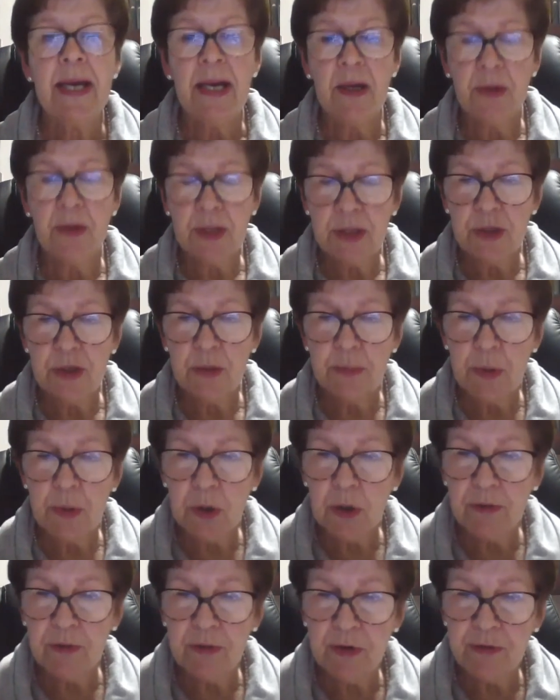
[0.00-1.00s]
Look in your
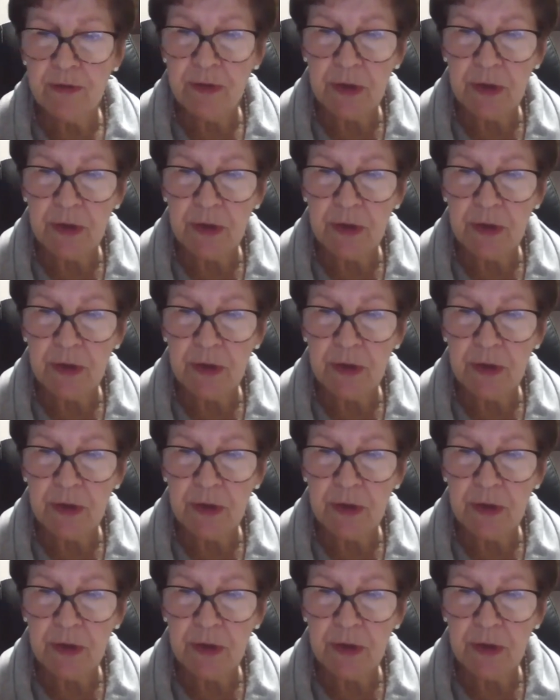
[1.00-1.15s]
book if you